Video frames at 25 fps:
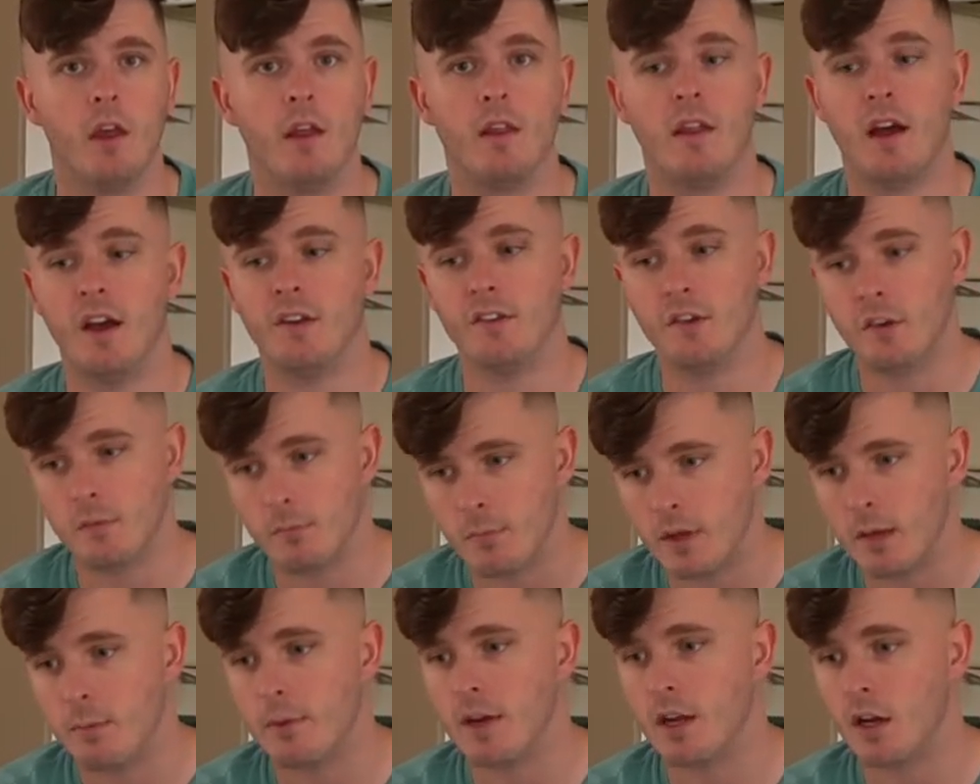That is just
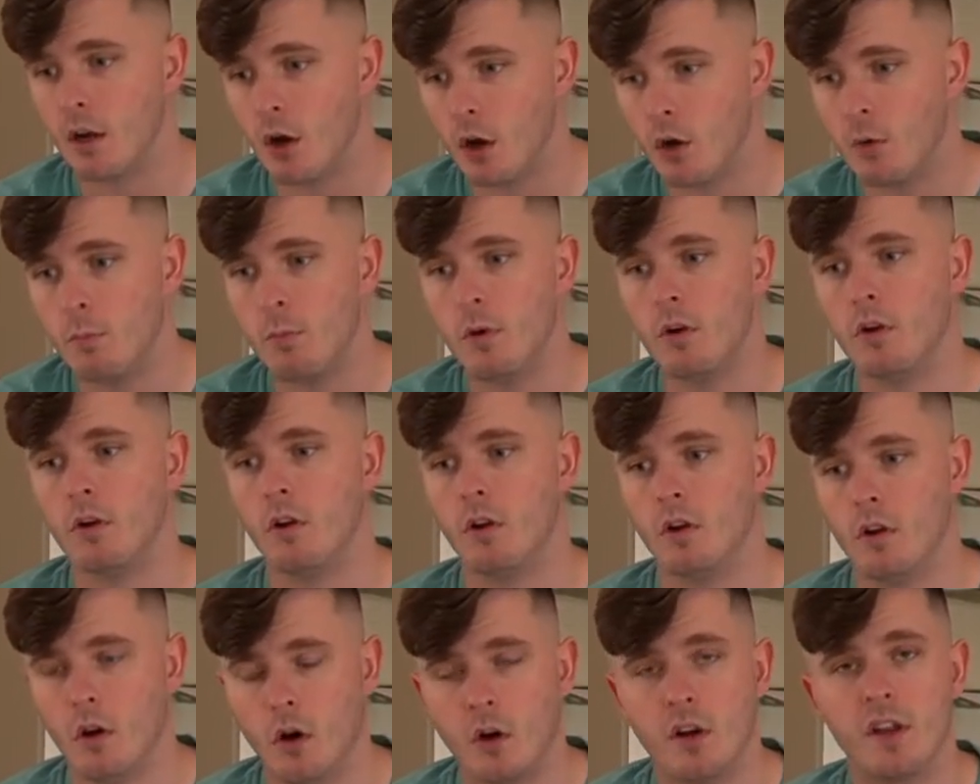me being open
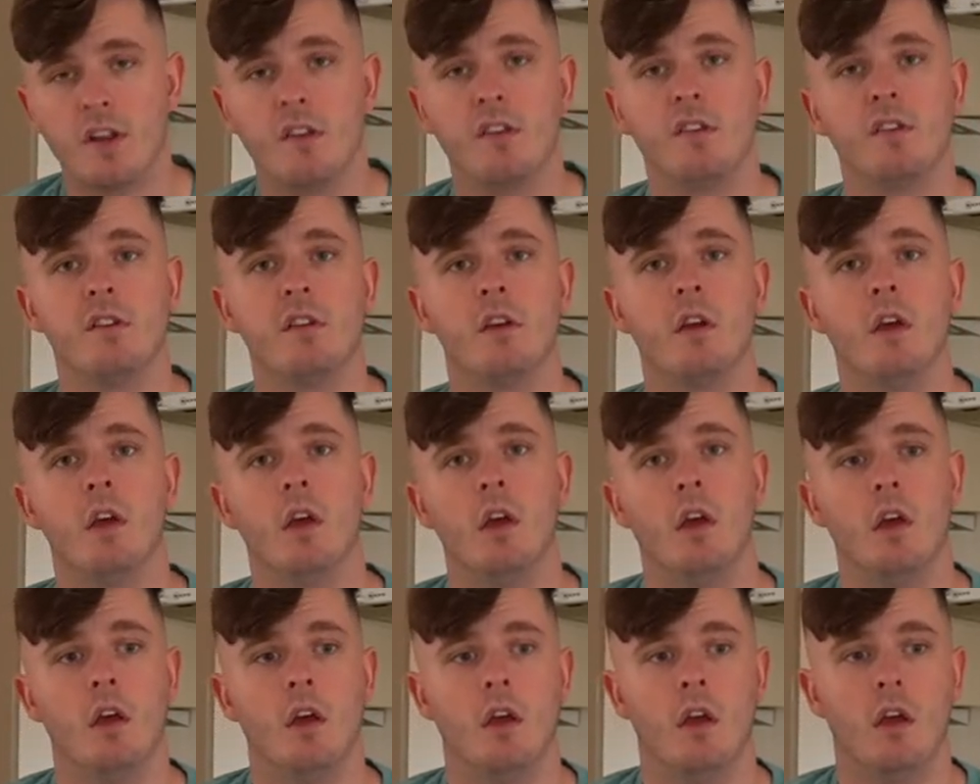and honest
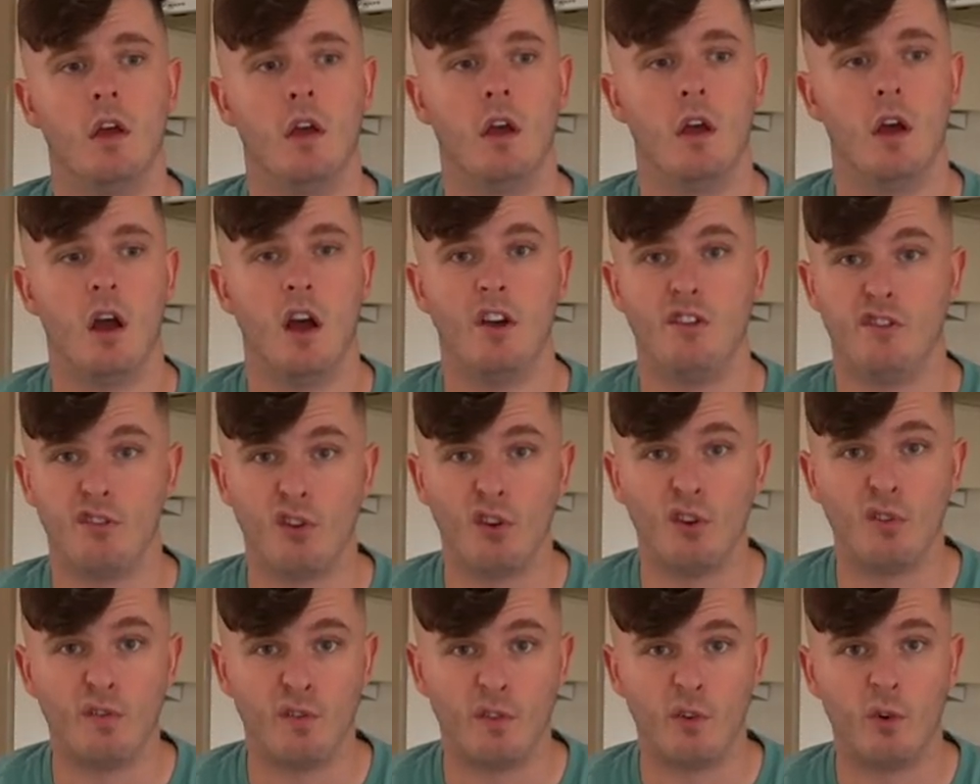and
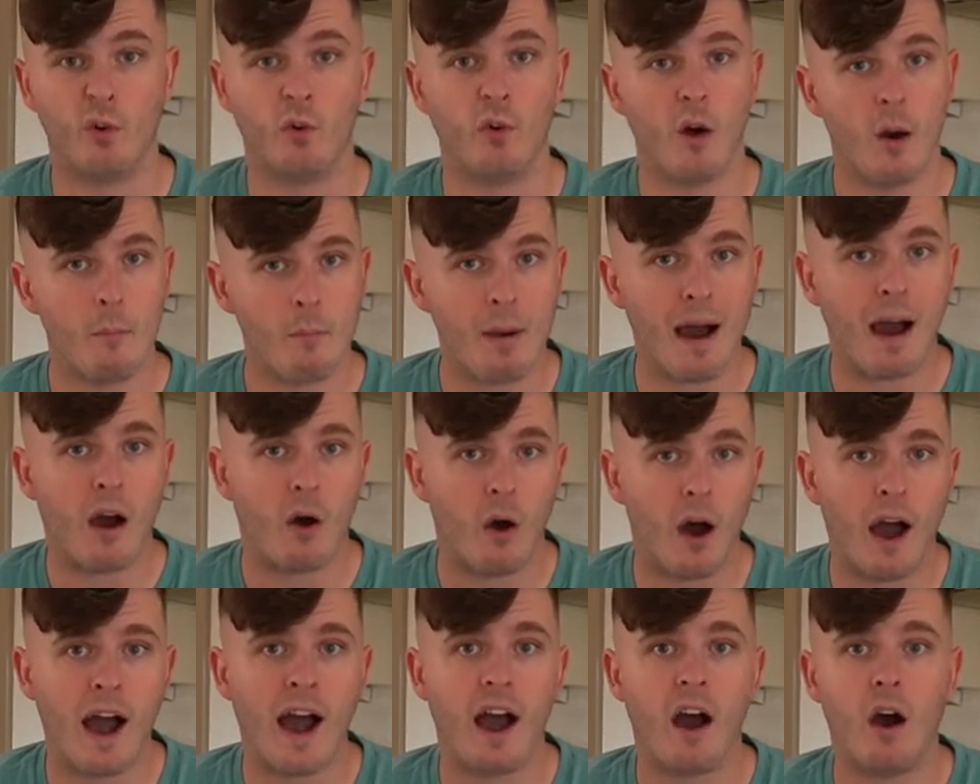truthful
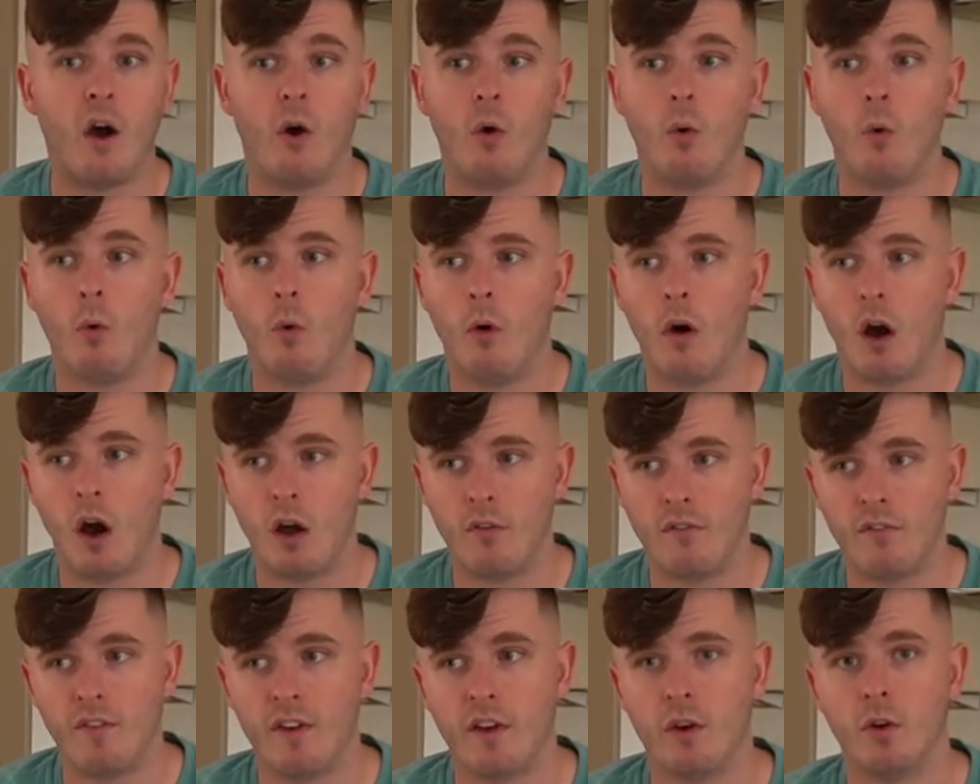about how
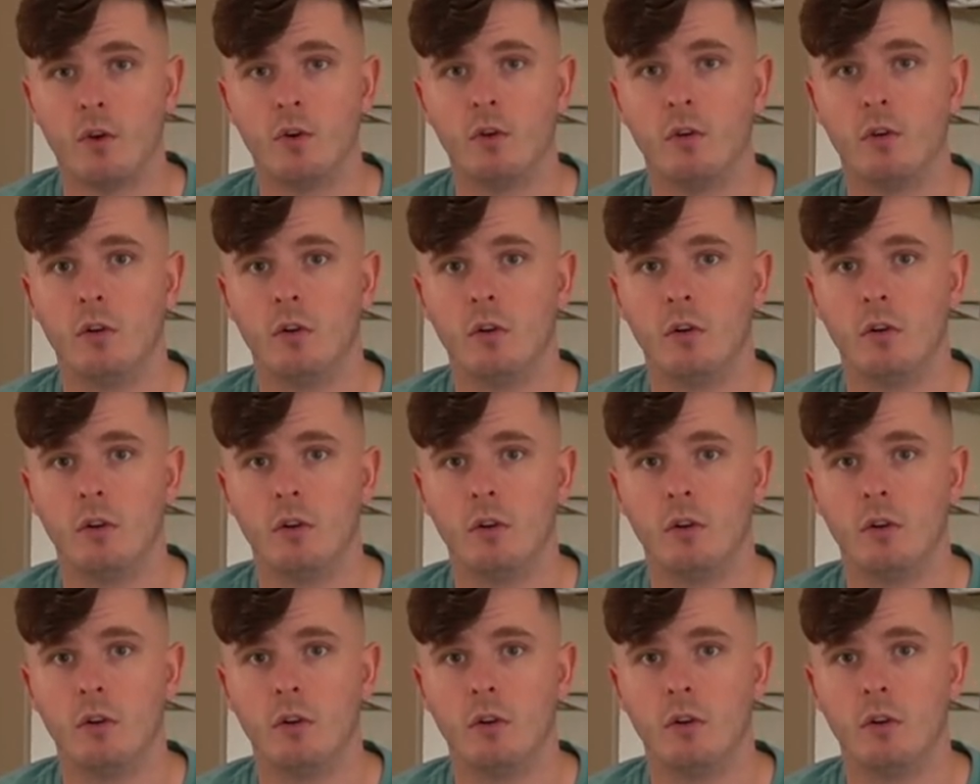I feel